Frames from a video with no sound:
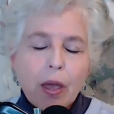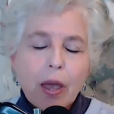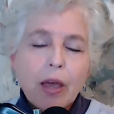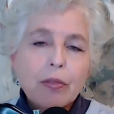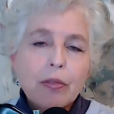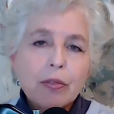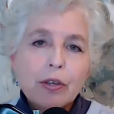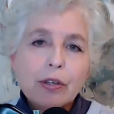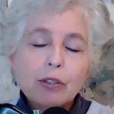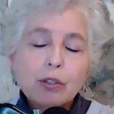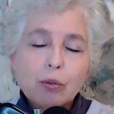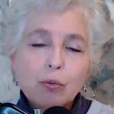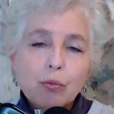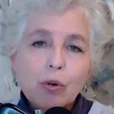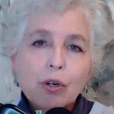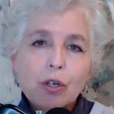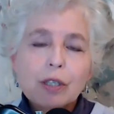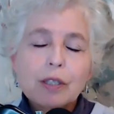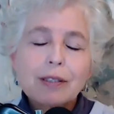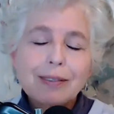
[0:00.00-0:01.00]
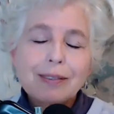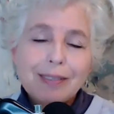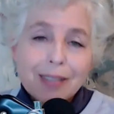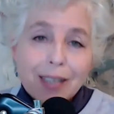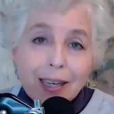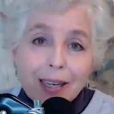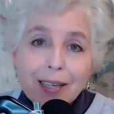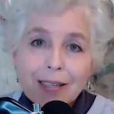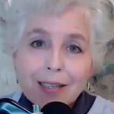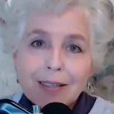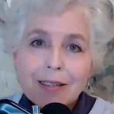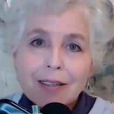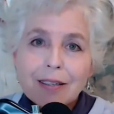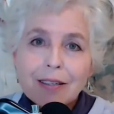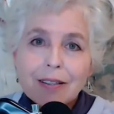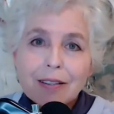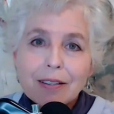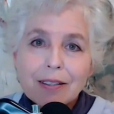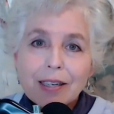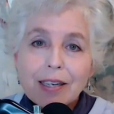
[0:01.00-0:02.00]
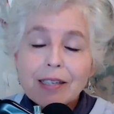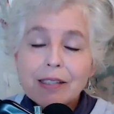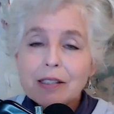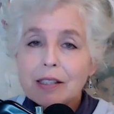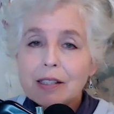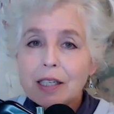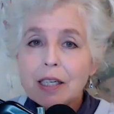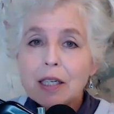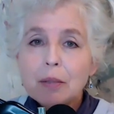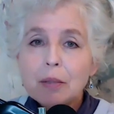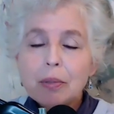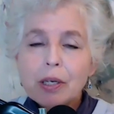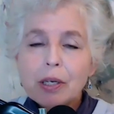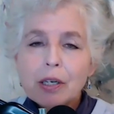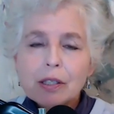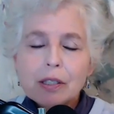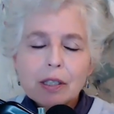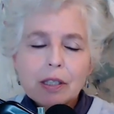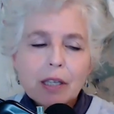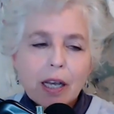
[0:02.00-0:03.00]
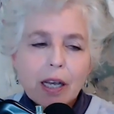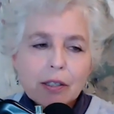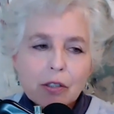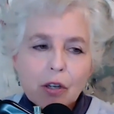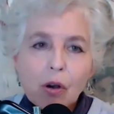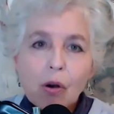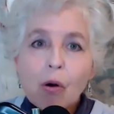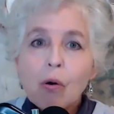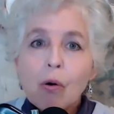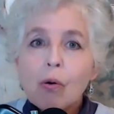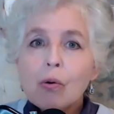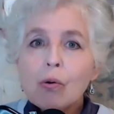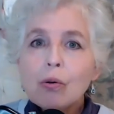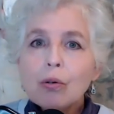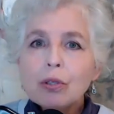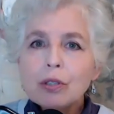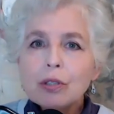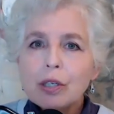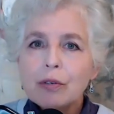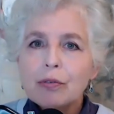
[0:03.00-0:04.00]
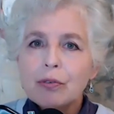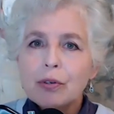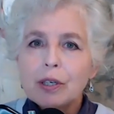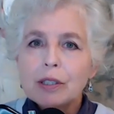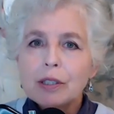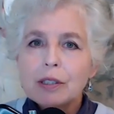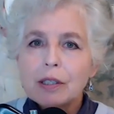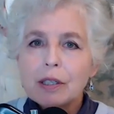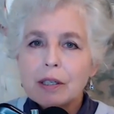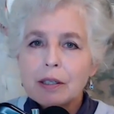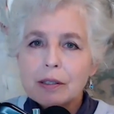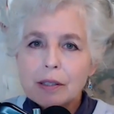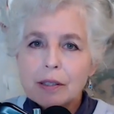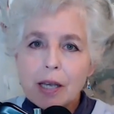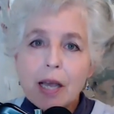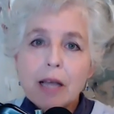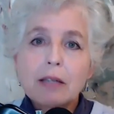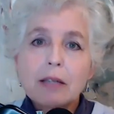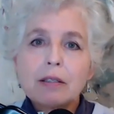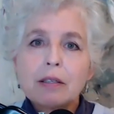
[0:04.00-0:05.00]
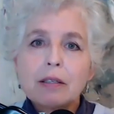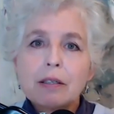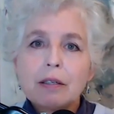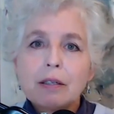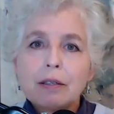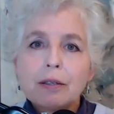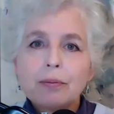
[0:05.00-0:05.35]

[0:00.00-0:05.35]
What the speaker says: And this work did. It did, because it has a whole different intent.